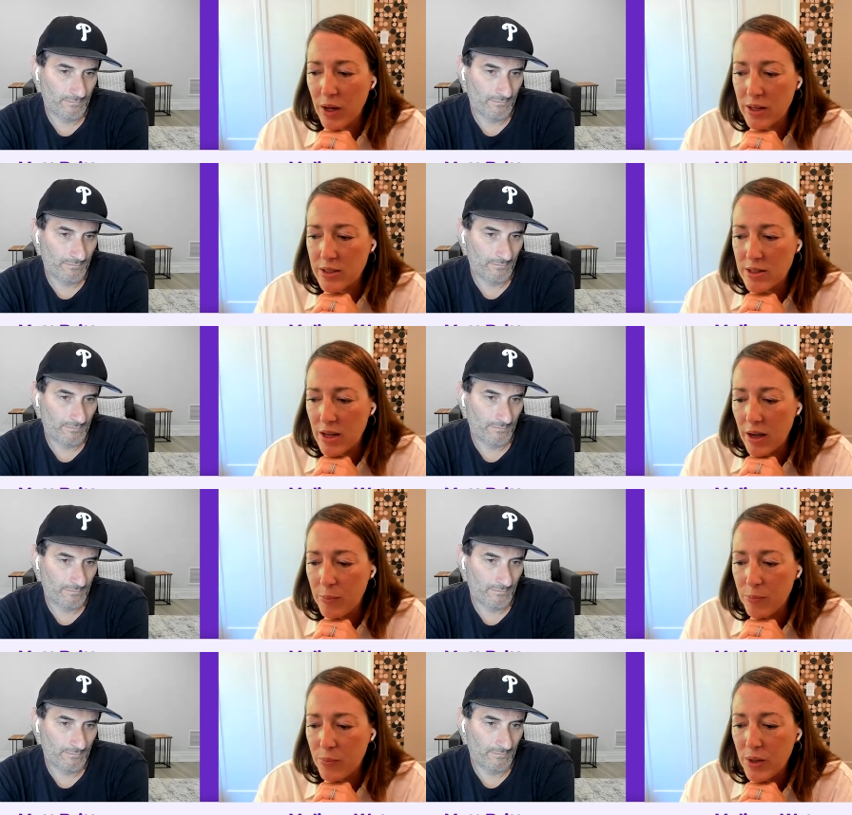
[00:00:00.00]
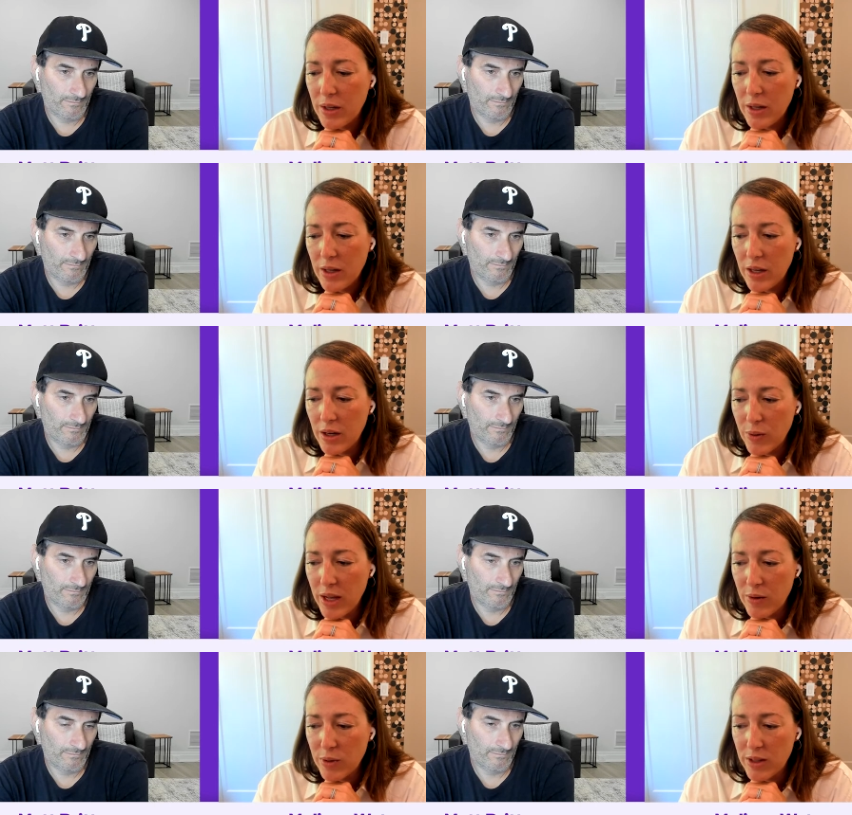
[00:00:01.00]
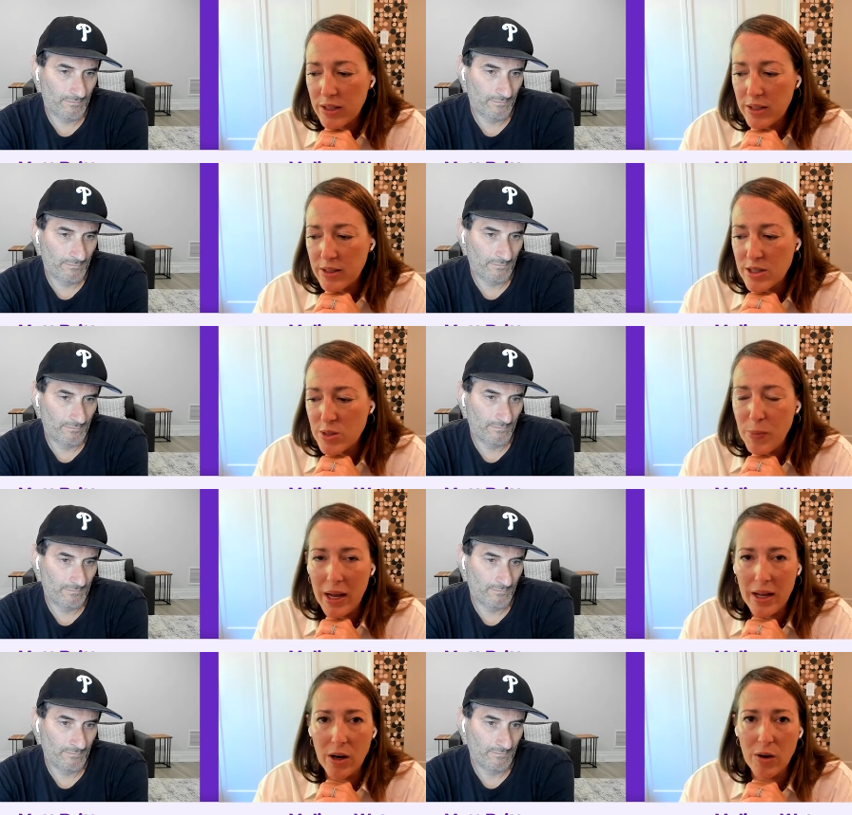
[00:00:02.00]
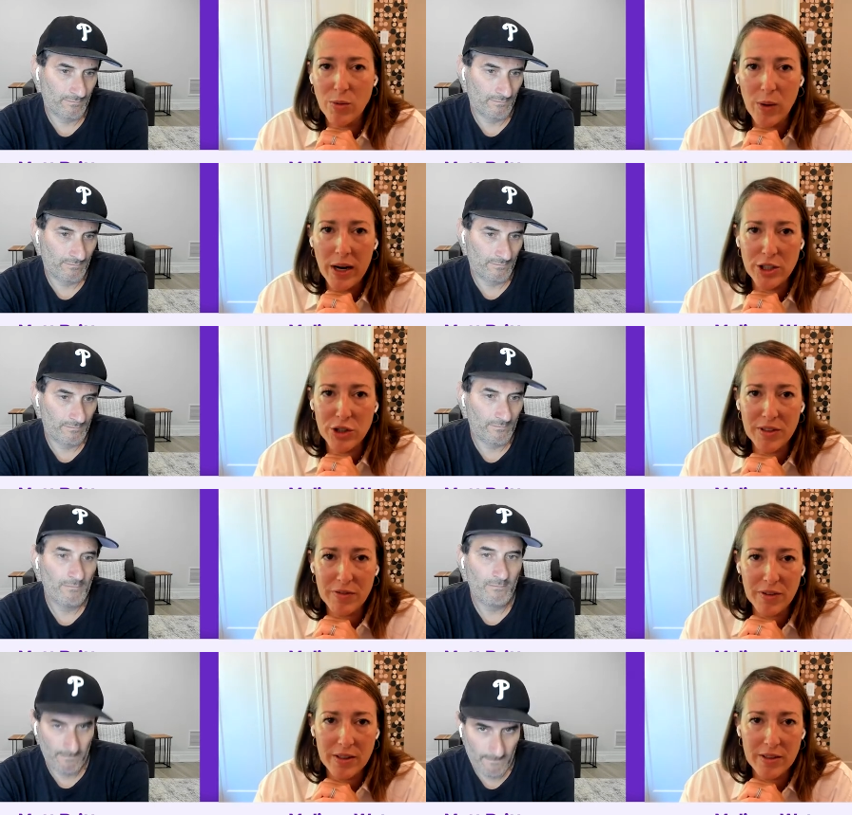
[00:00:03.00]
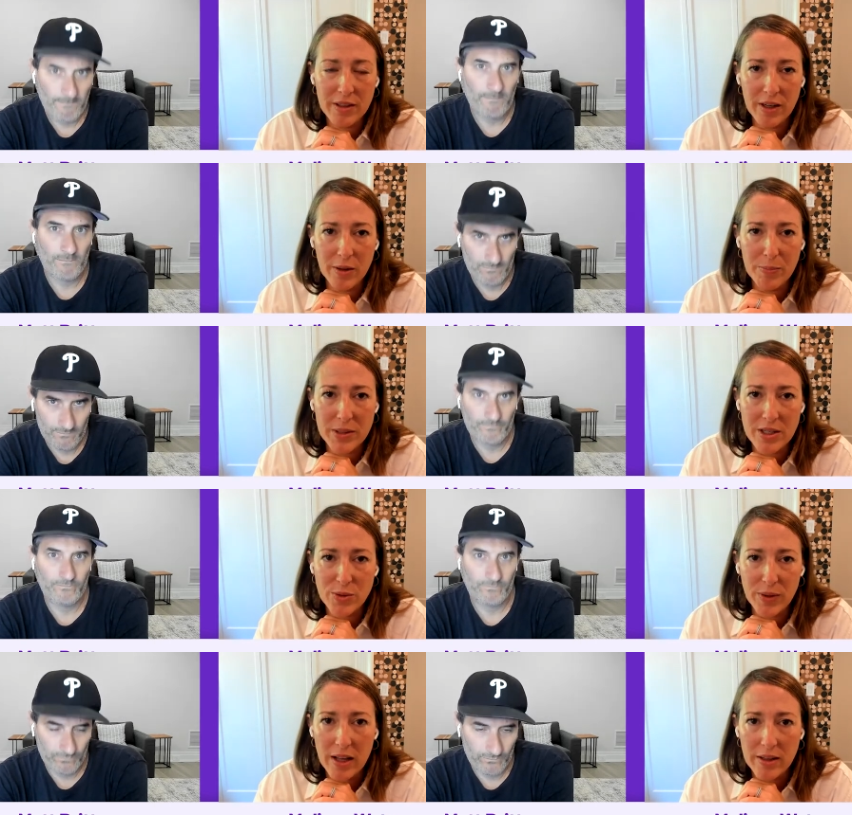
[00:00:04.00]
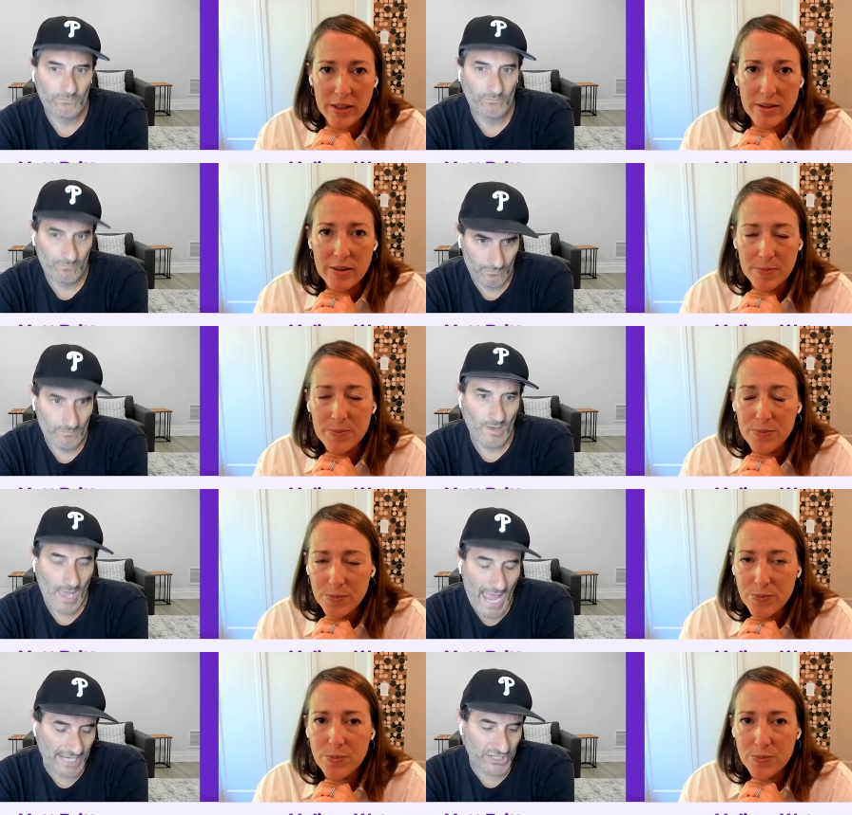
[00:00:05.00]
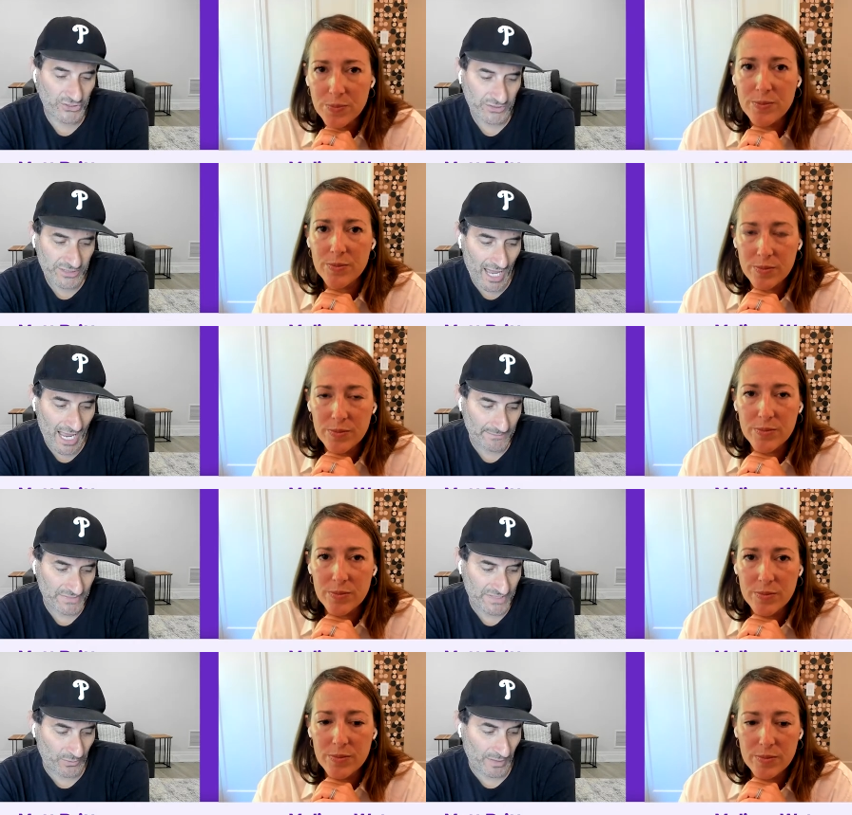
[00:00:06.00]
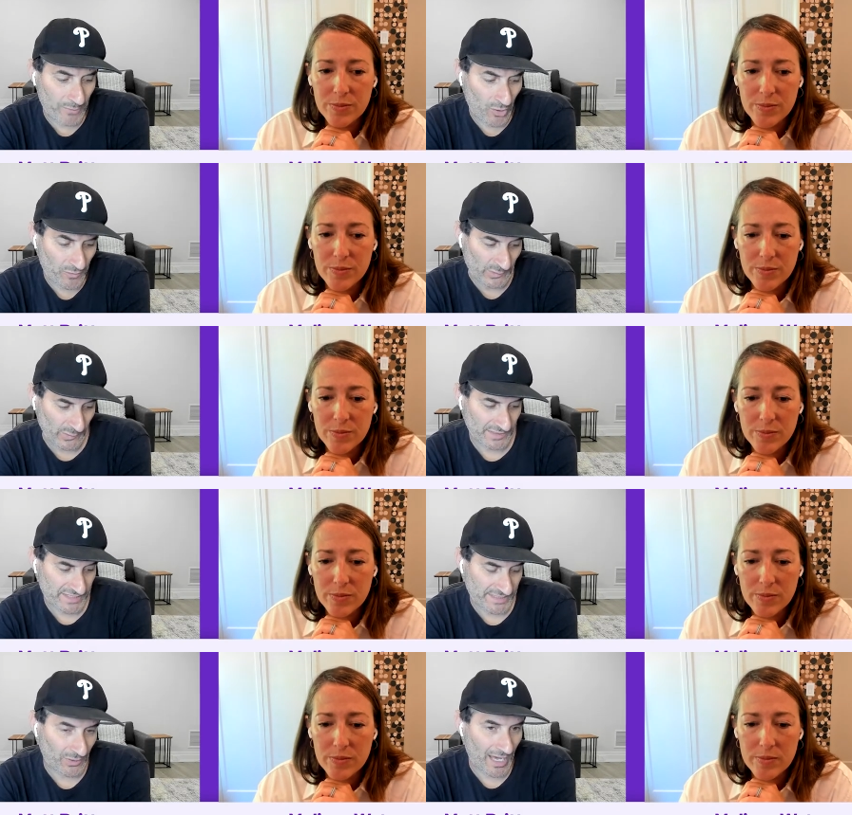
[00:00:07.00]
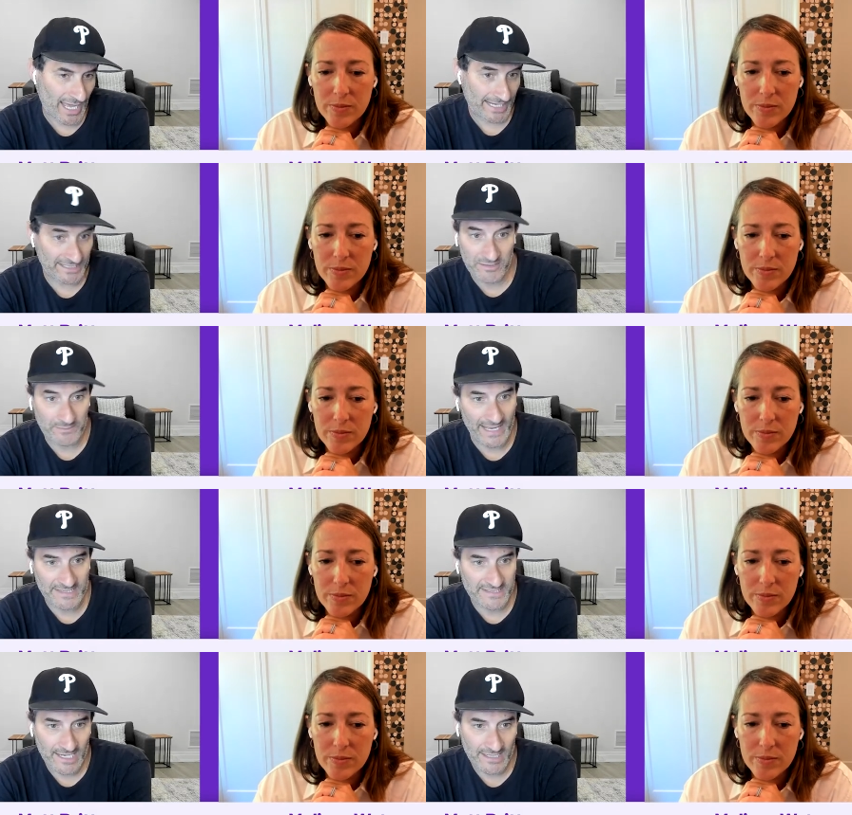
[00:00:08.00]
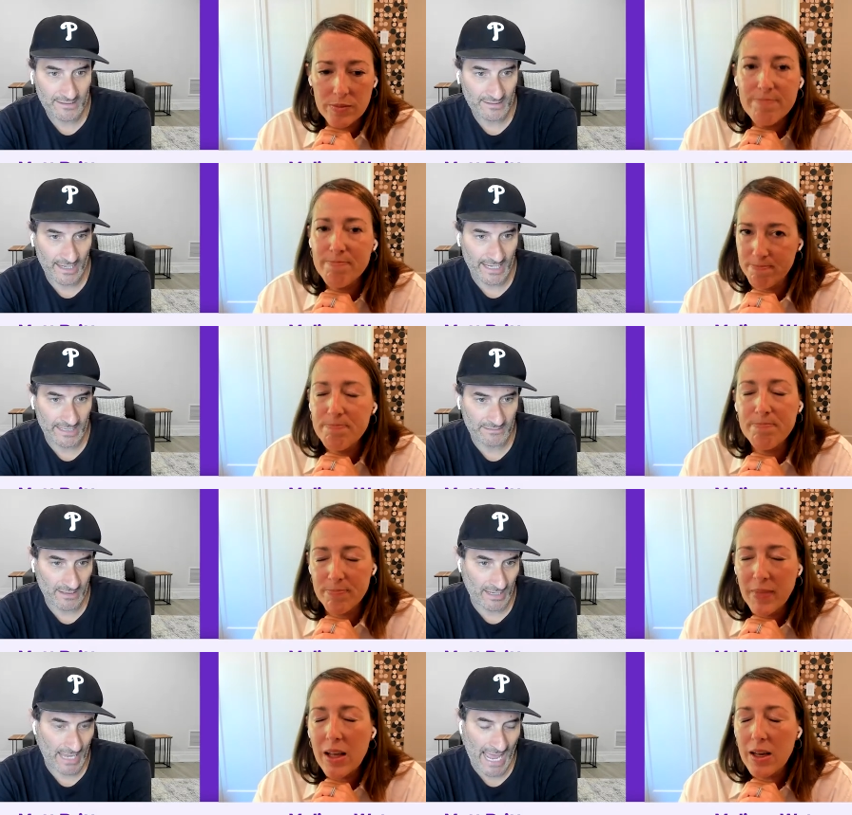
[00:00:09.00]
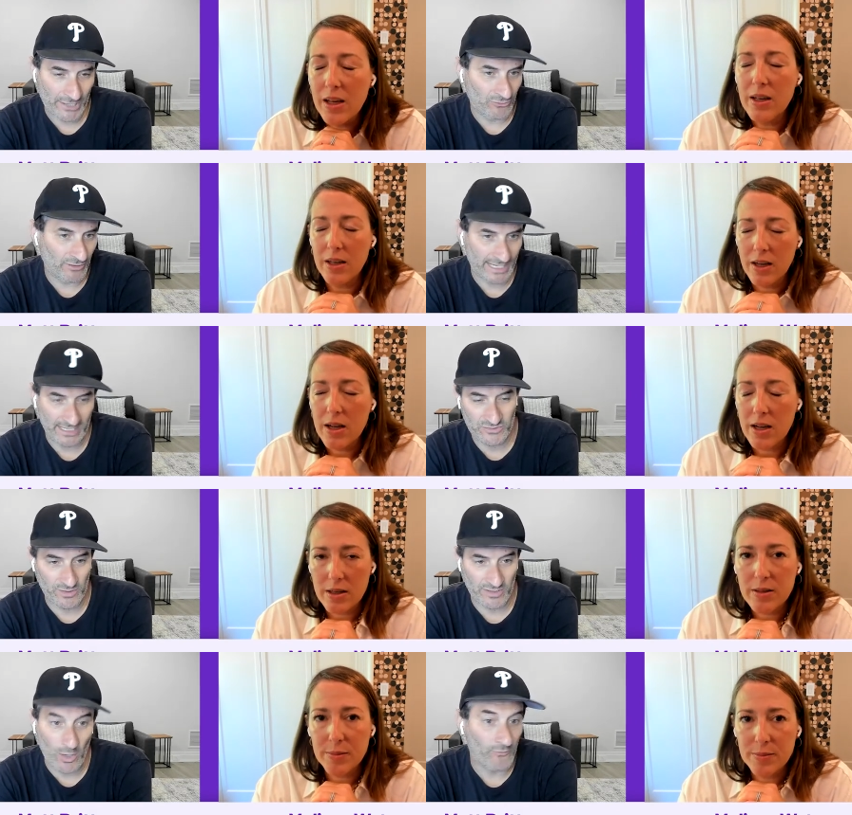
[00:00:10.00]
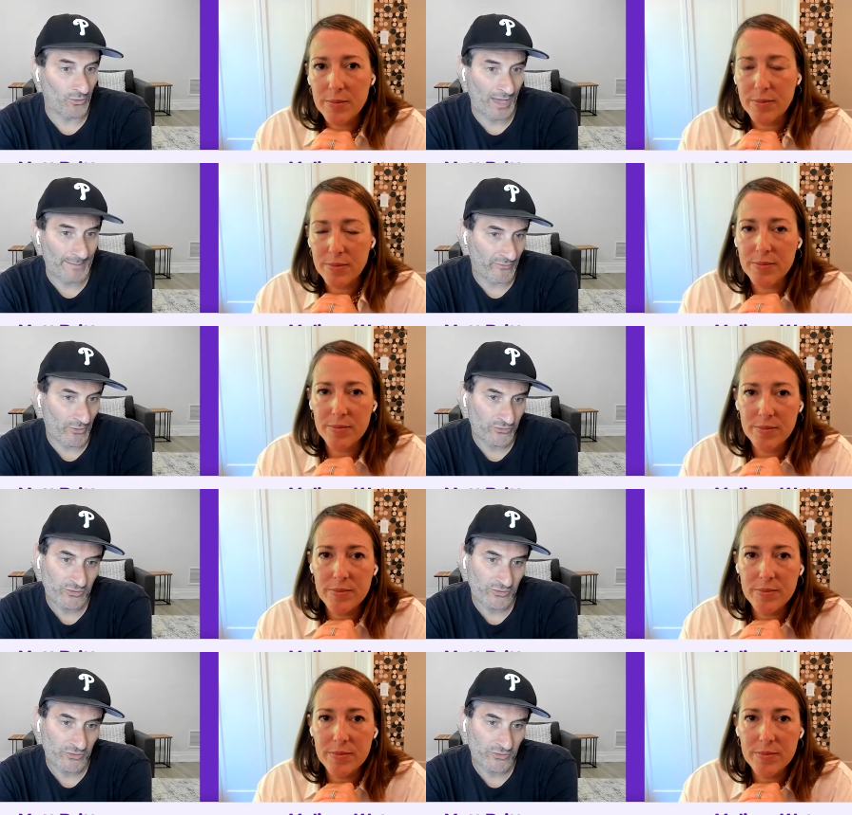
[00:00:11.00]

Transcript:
Speaker 1: that um, you know can really span a range of different you know business realities
Speaker 2: and is your time split both between the supply and the demand side and eh, how do you look at sort of the overlap of those